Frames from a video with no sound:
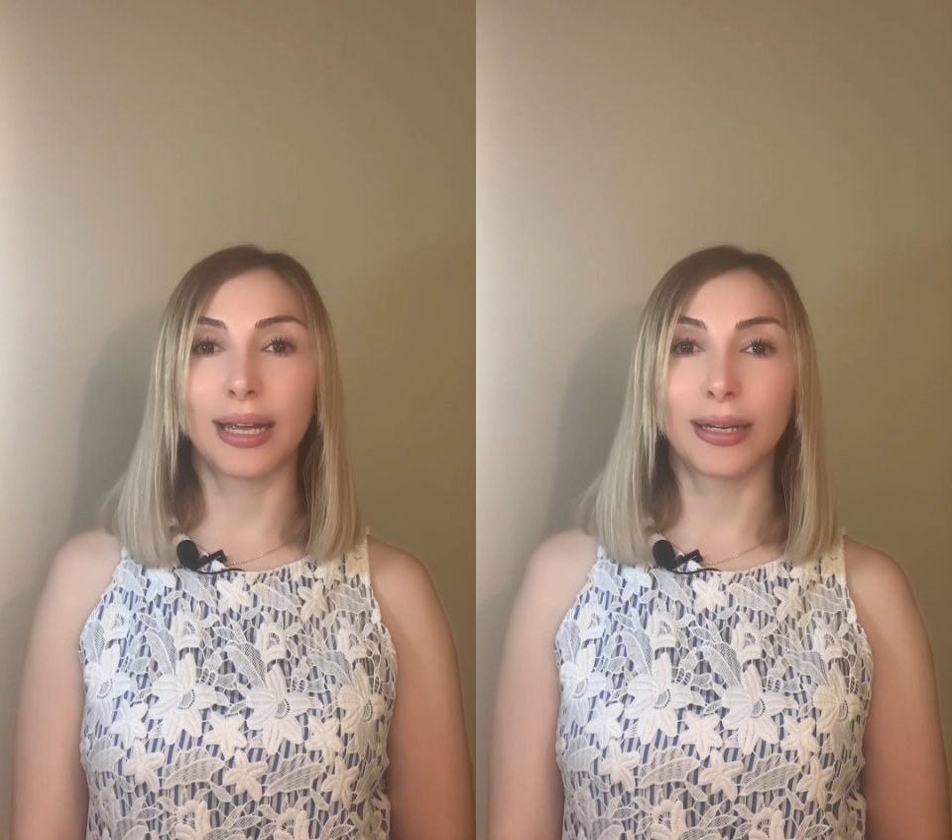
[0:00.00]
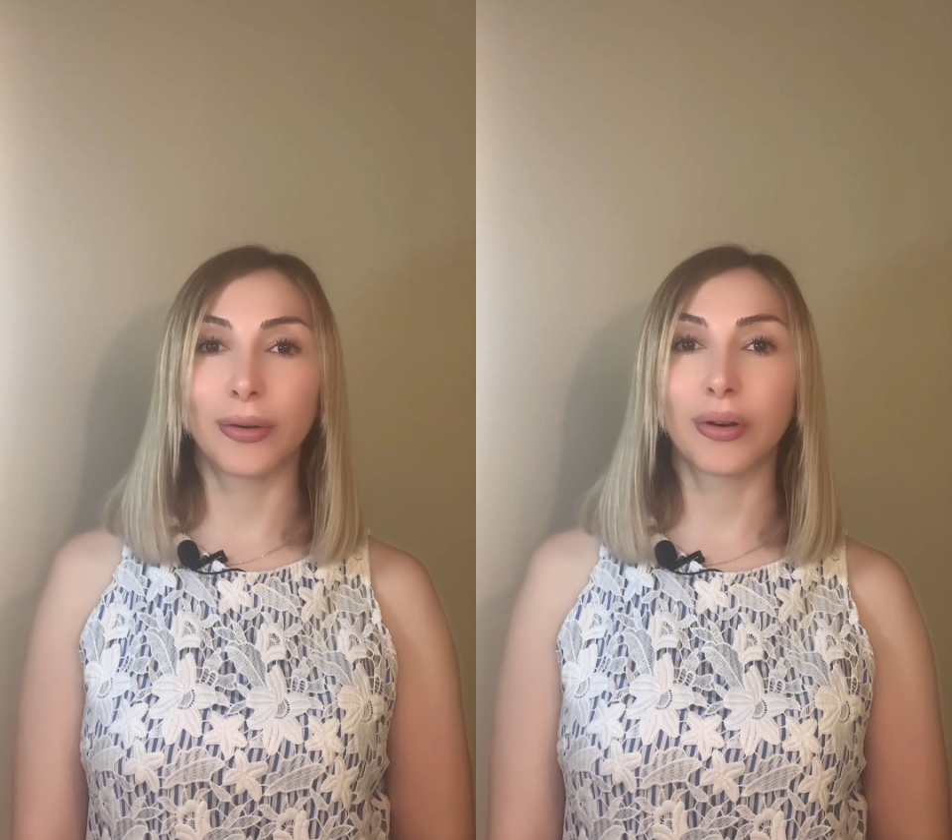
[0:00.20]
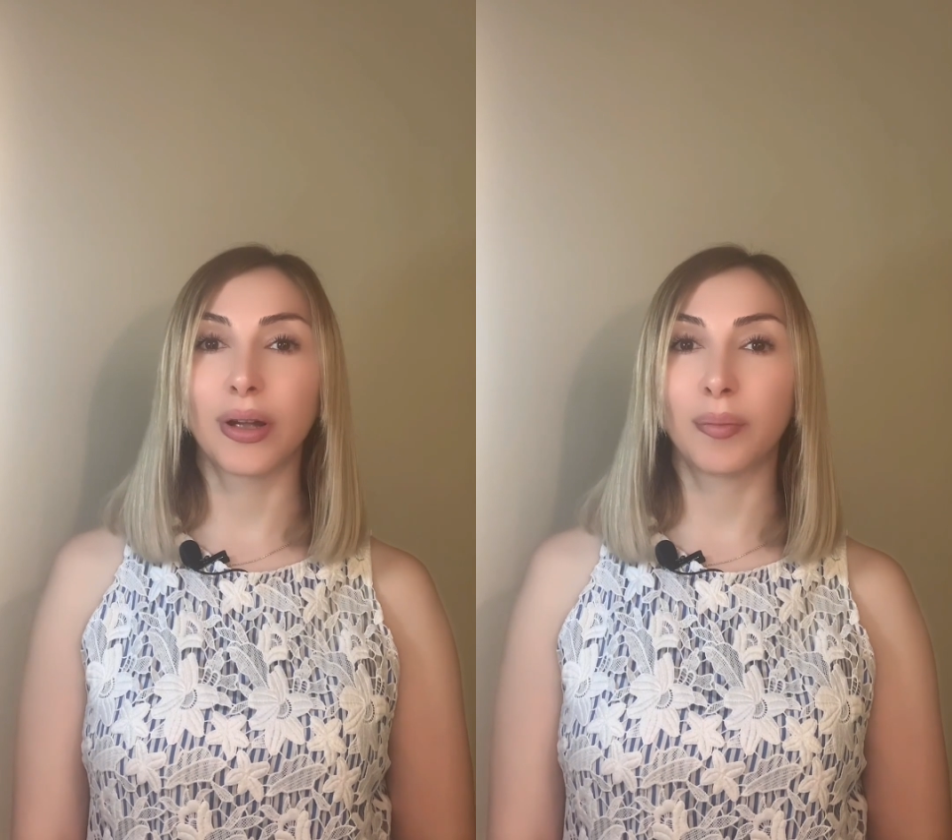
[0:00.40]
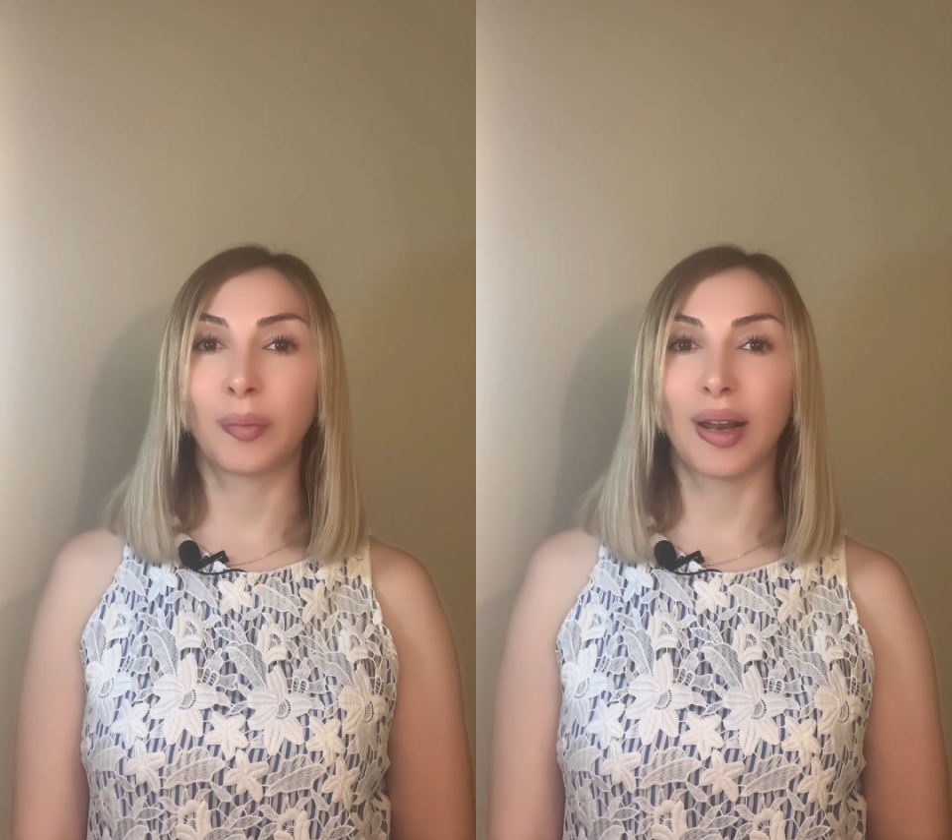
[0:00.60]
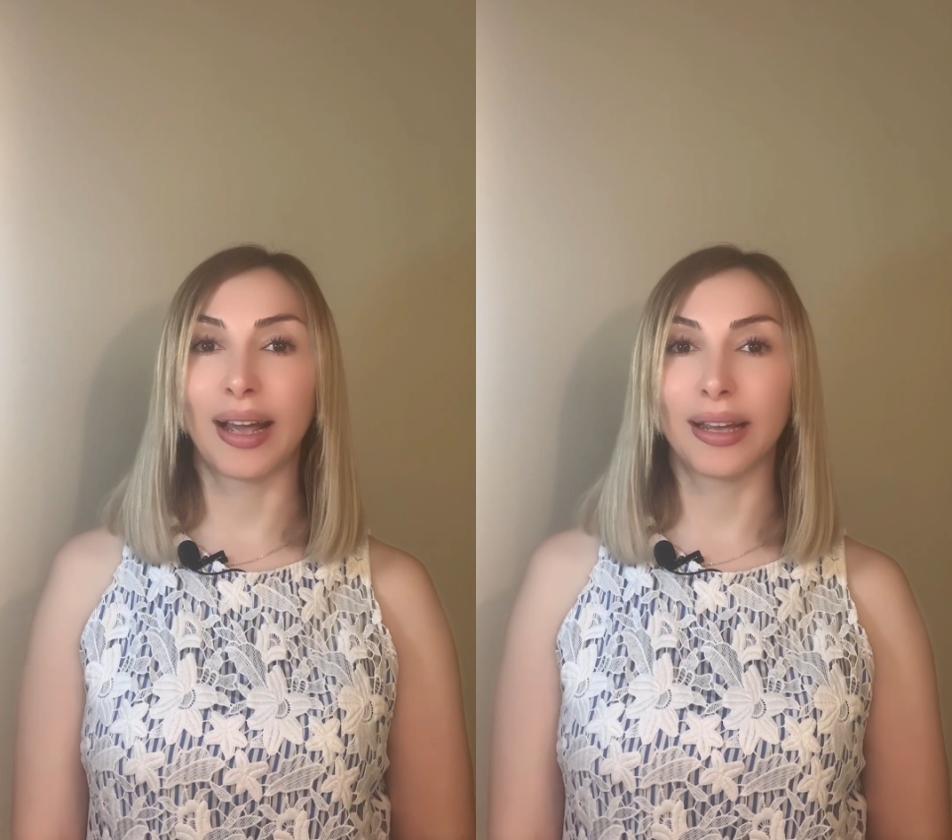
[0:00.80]
and their
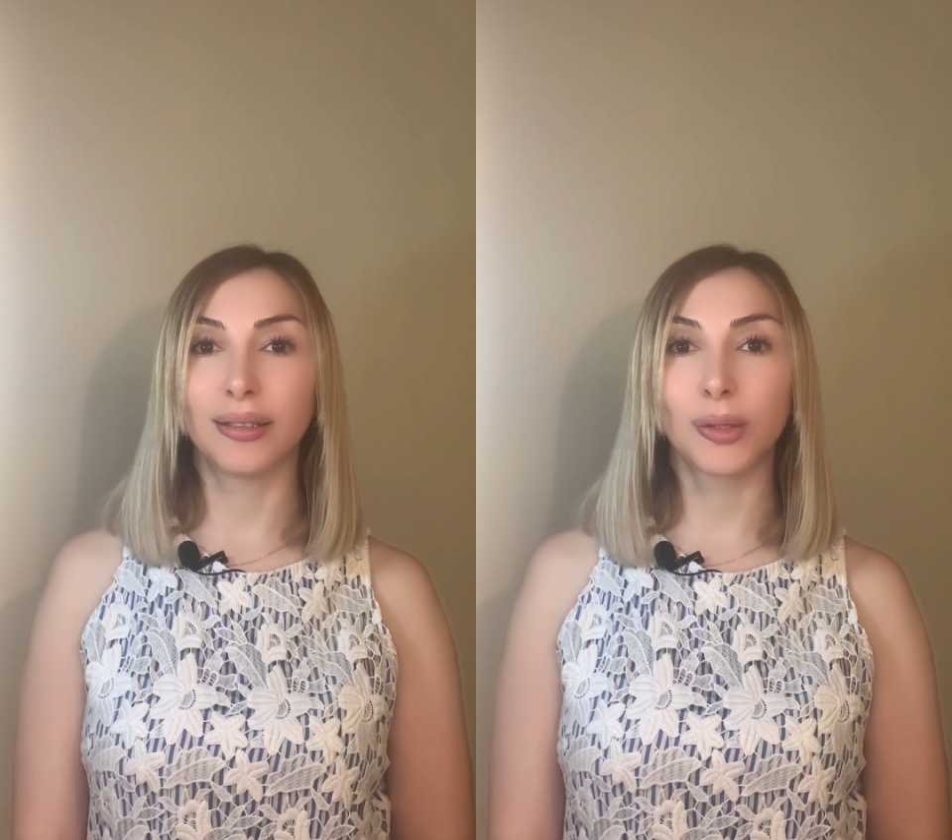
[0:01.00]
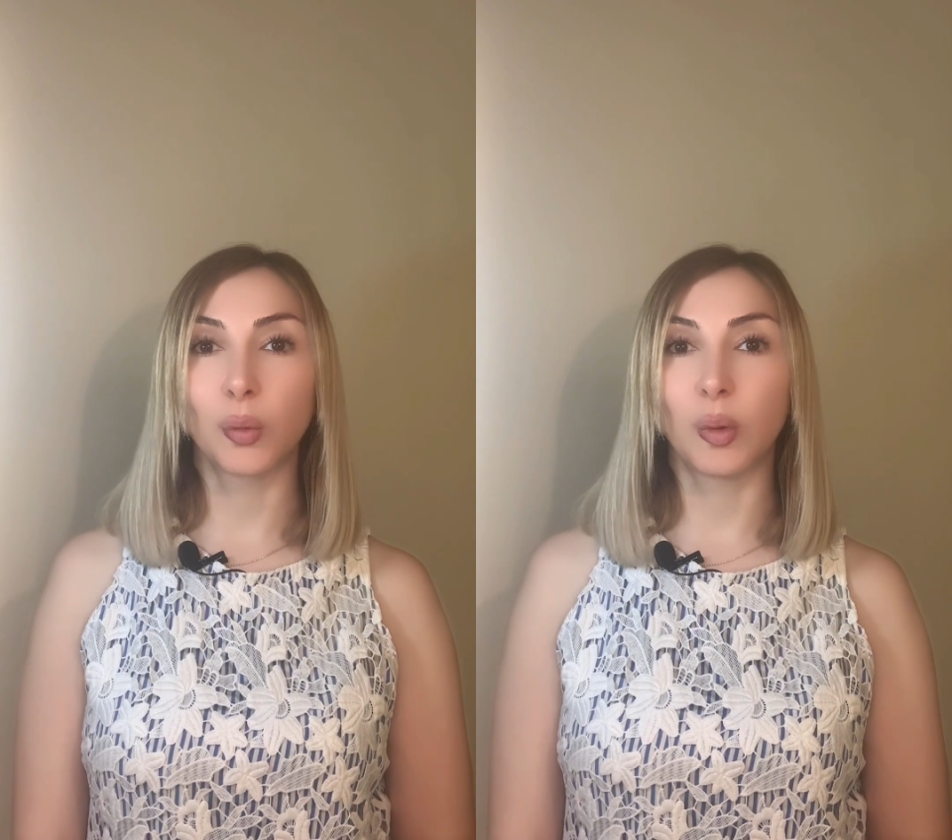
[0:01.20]
compliance